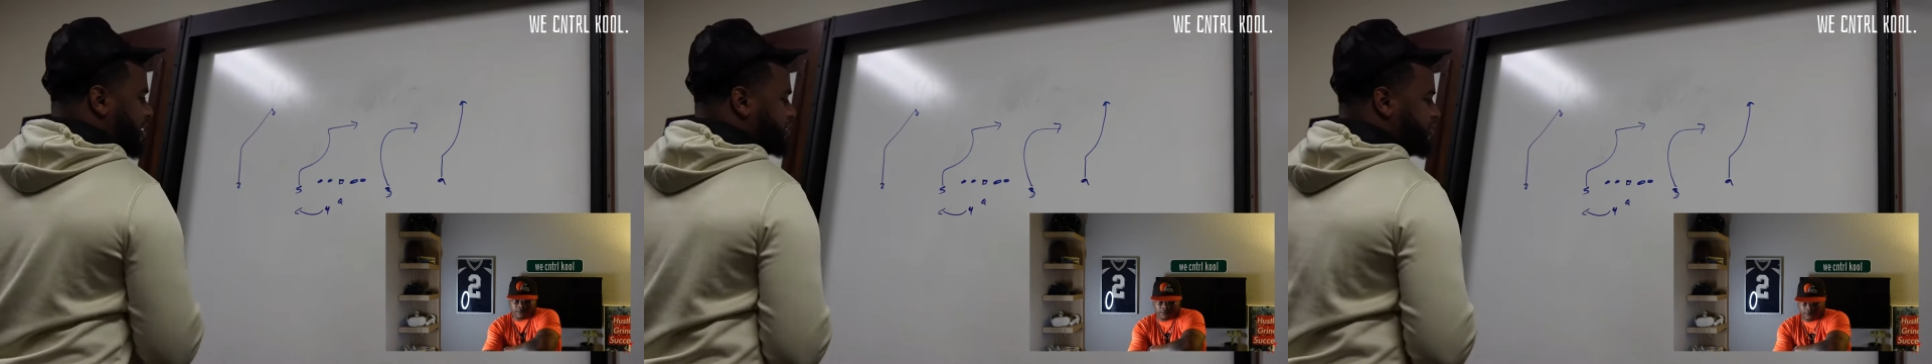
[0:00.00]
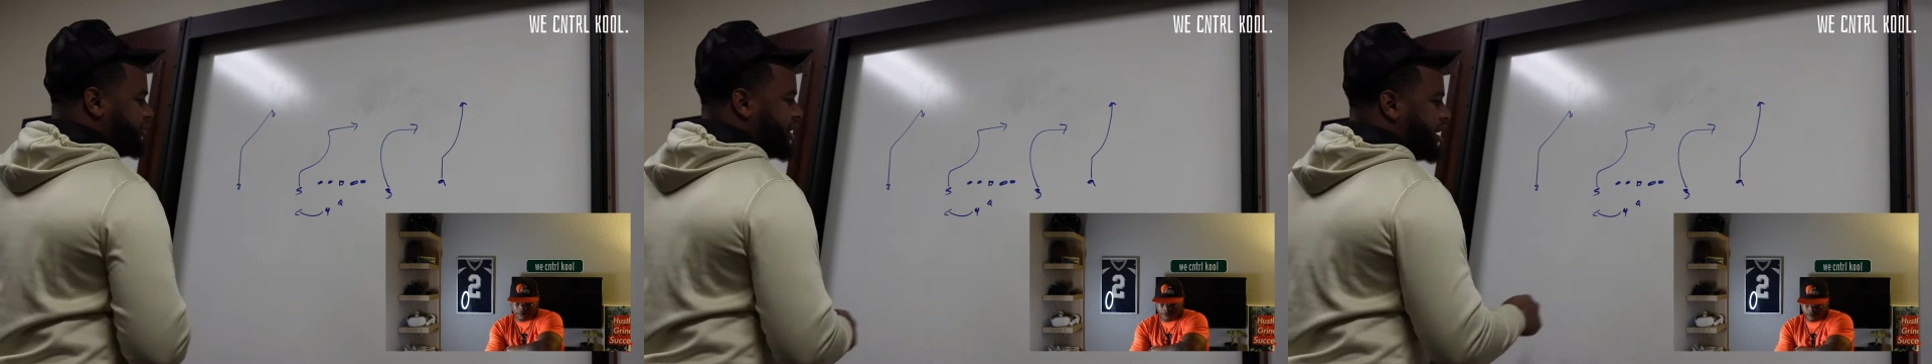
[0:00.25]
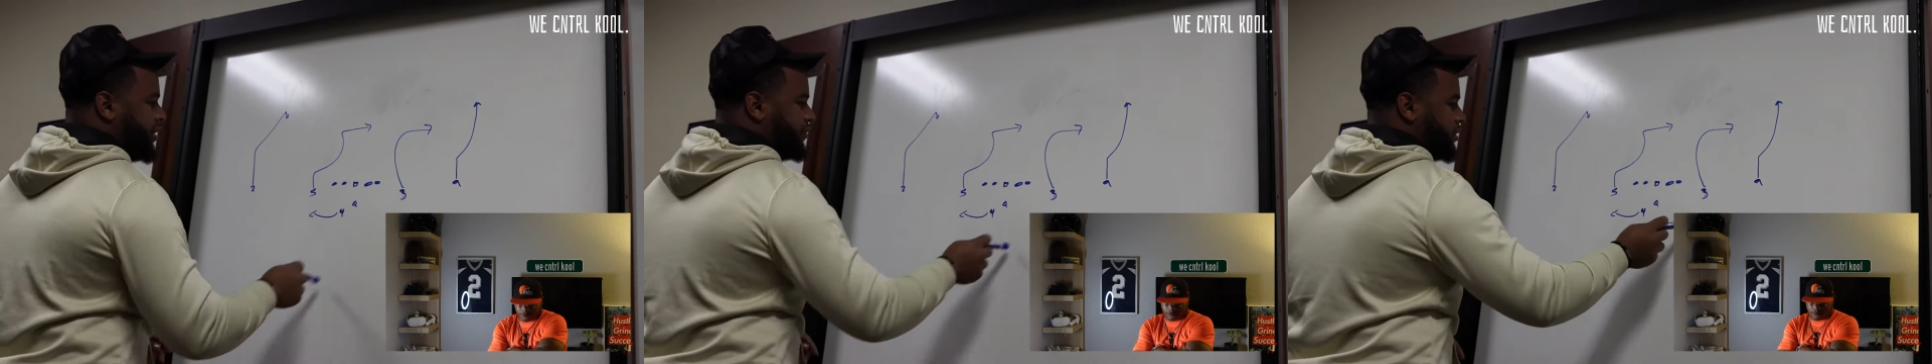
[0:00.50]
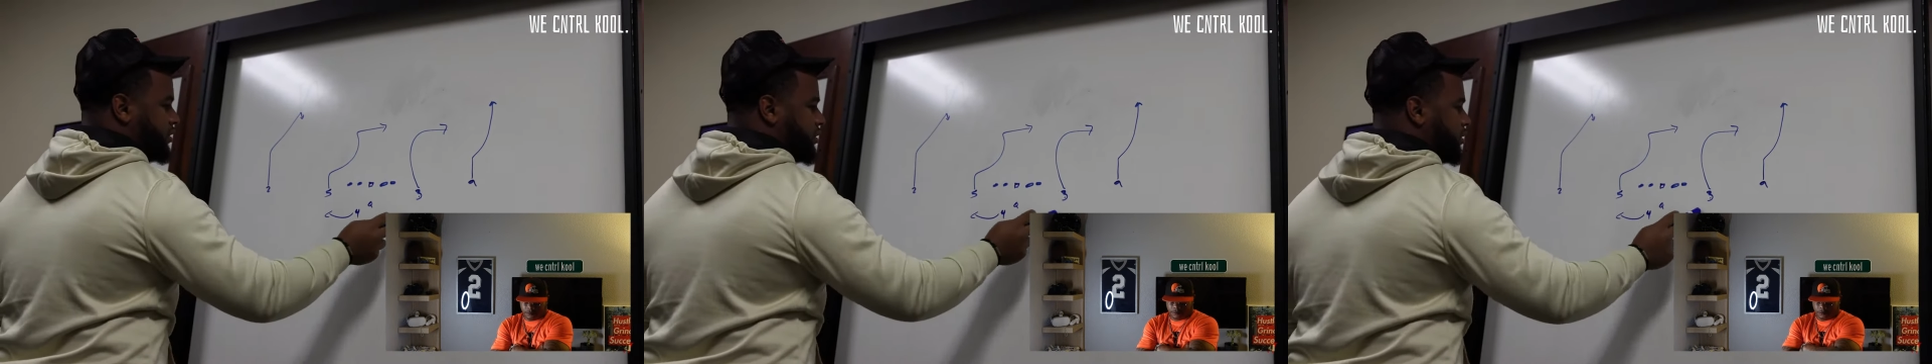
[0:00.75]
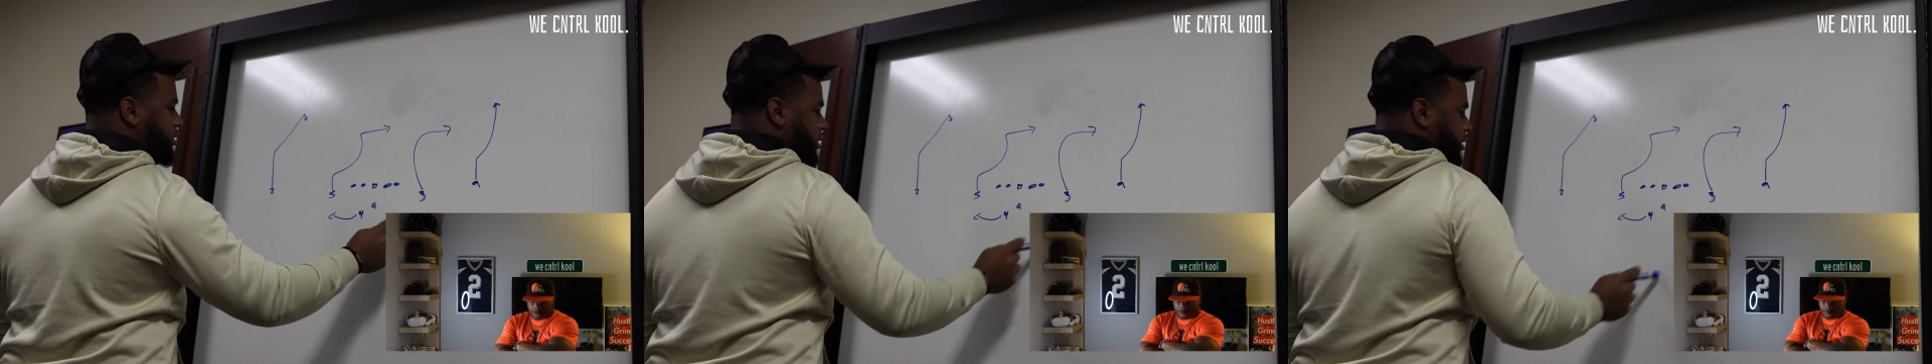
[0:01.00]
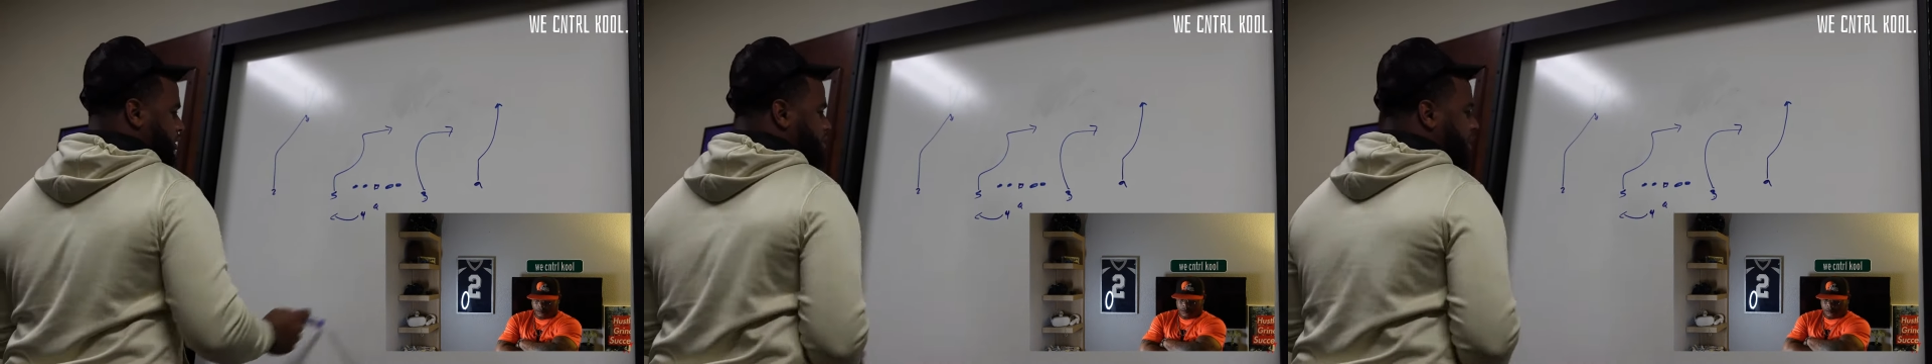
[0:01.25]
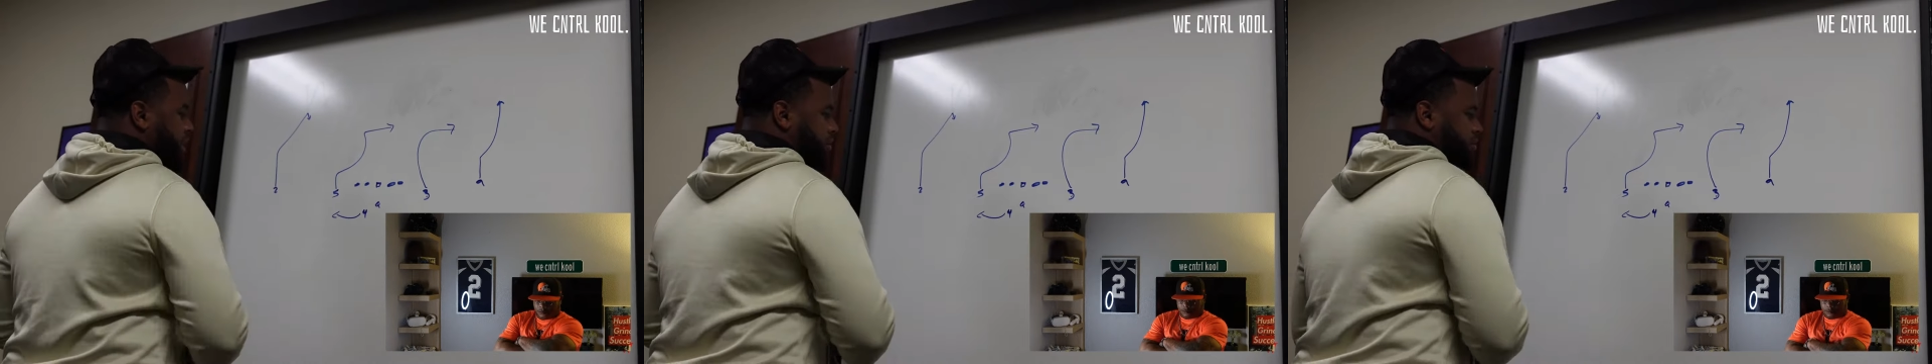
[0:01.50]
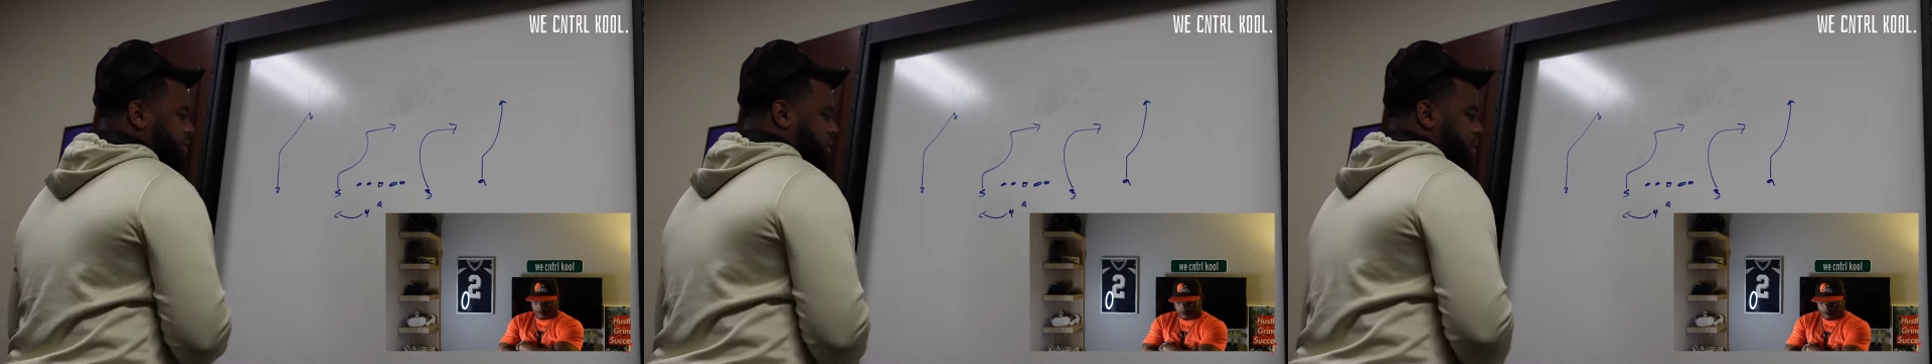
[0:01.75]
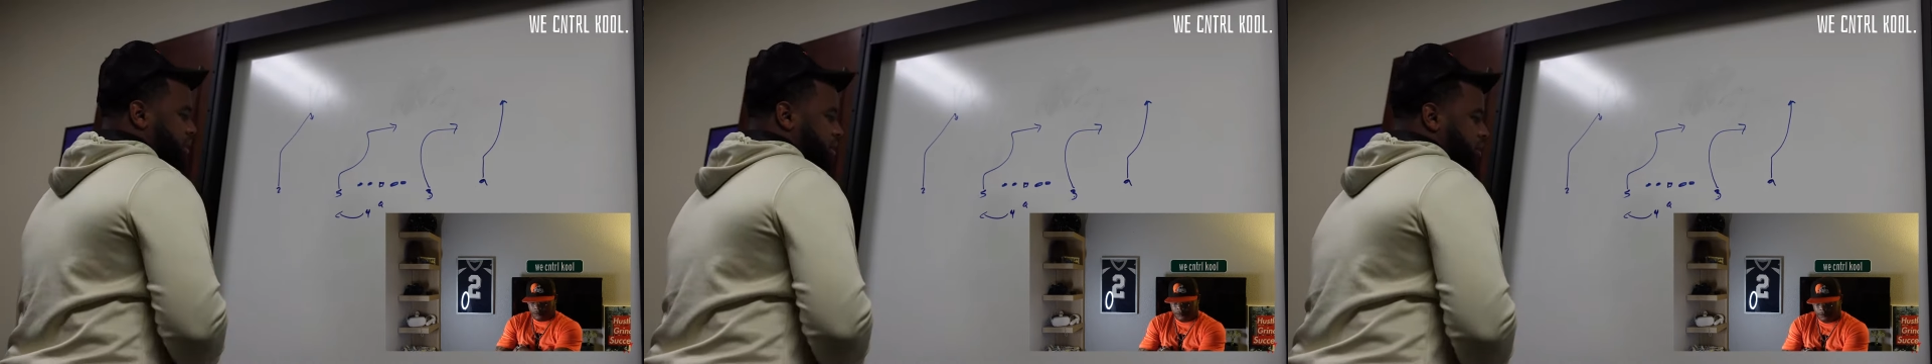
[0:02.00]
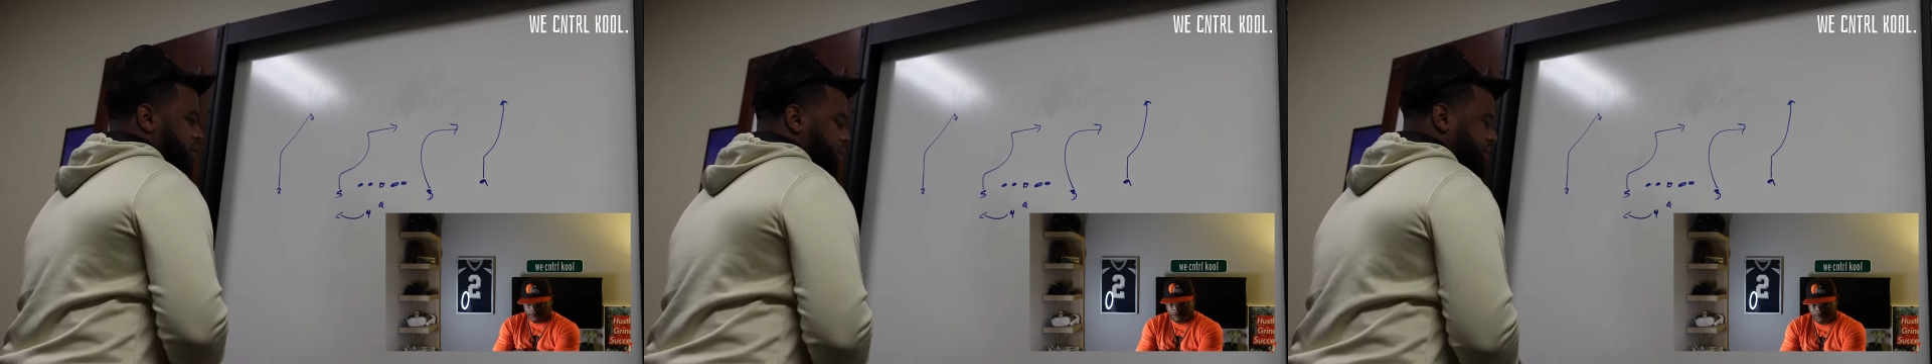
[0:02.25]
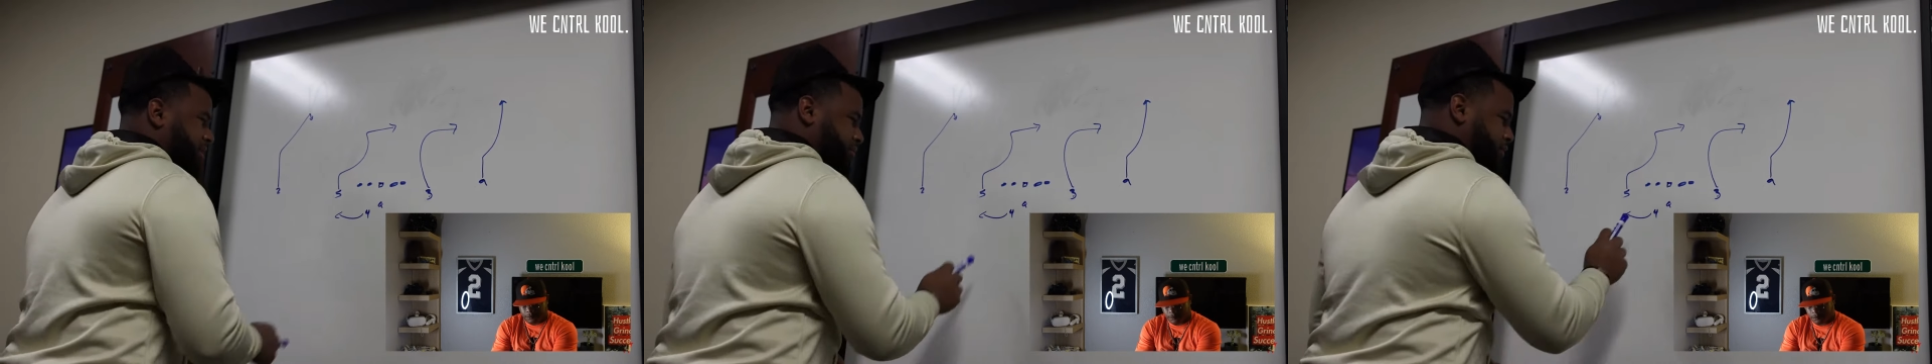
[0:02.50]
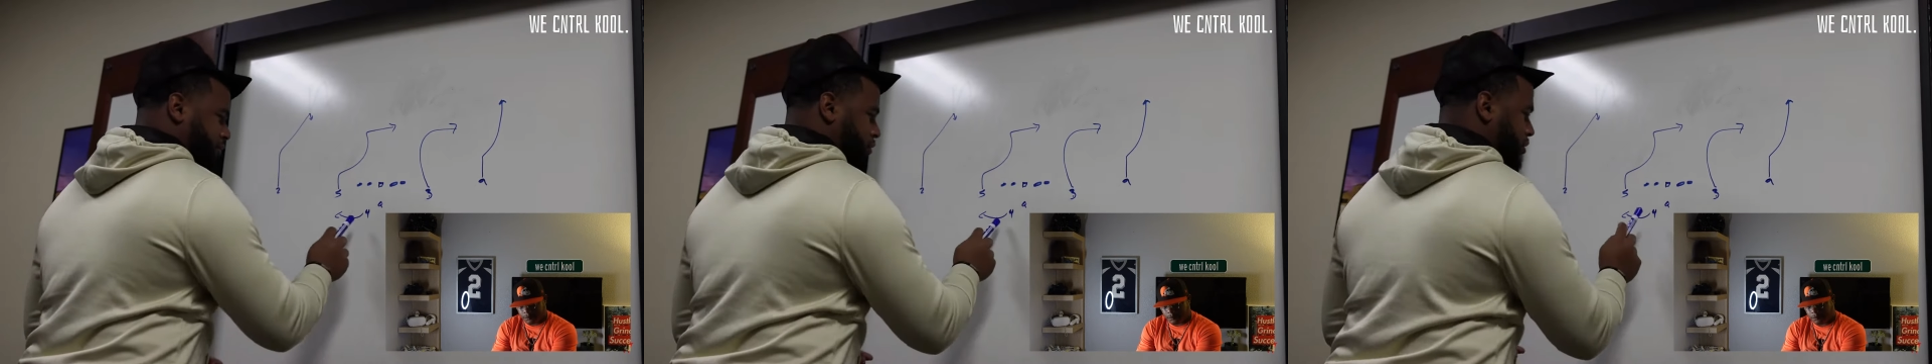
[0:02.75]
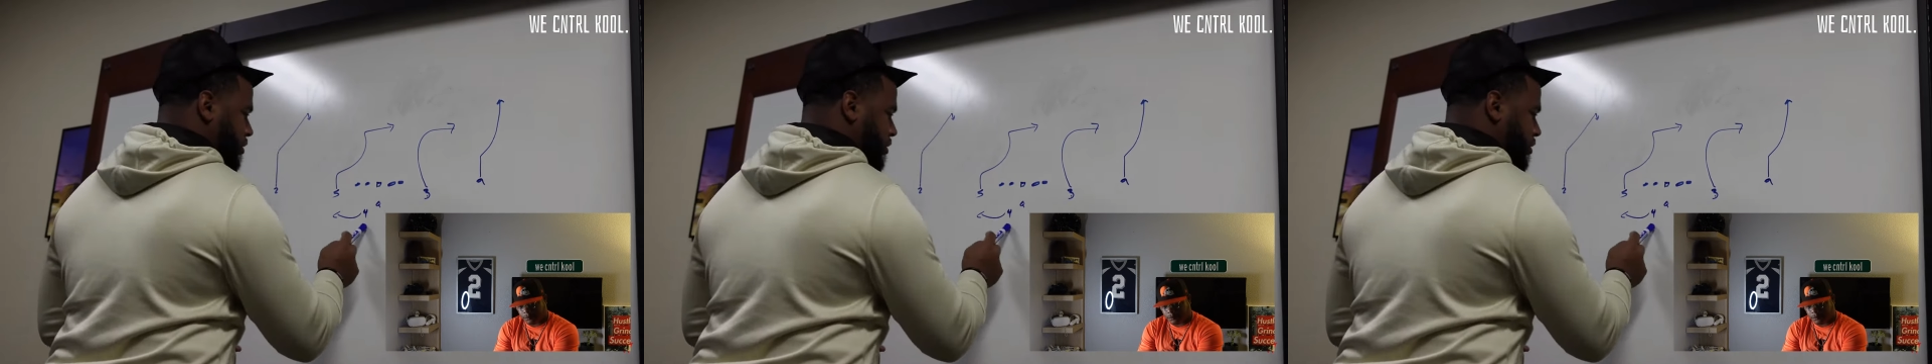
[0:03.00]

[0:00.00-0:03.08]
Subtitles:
was a five, and the tight end was a nine. I think it was a four.